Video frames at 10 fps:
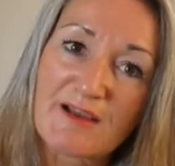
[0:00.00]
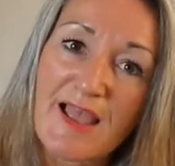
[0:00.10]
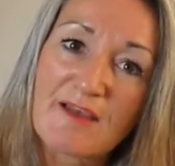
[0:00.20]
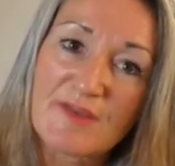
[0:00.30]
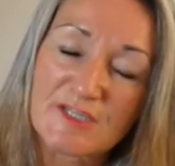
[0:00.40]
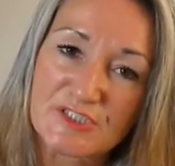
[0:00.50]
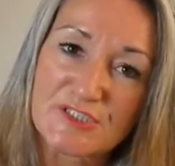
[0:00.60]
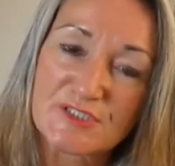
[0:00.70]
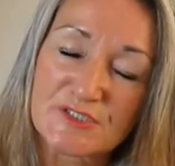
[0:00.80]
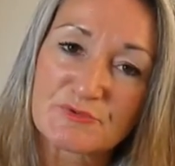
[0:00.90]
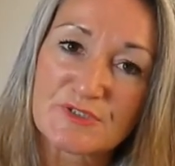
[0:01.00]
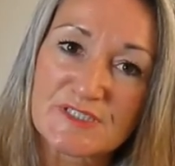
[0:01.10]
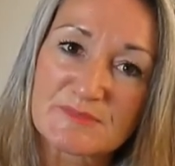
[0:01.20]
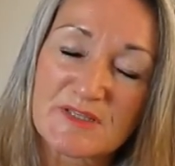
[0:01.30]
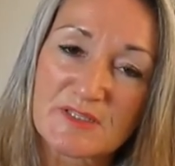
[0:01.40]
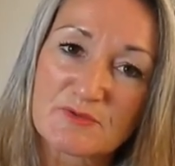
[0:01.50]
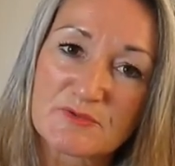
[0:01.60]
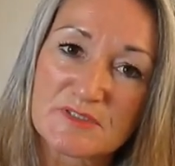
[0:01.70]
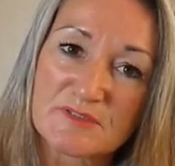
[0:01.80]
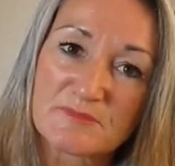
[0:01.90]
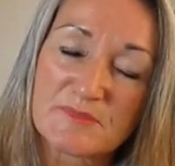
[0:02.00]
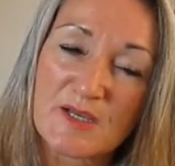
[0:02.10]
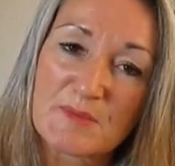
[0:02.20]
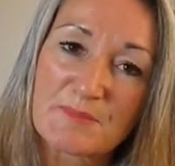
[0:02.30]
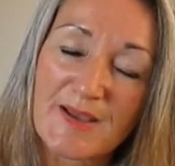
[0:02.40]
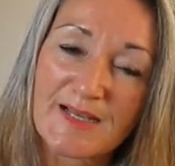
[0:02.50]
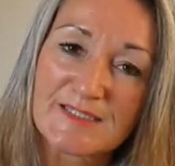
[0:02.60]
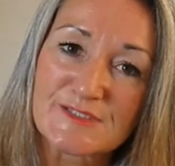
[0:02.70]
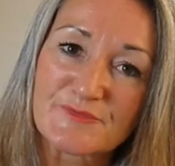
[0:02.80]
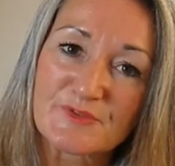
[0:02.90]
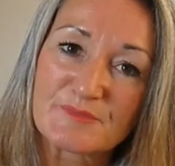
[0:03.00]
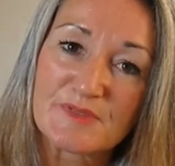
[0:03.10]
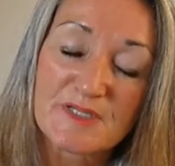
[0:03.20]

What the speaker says: I have actually just ordered some other quilting patterns from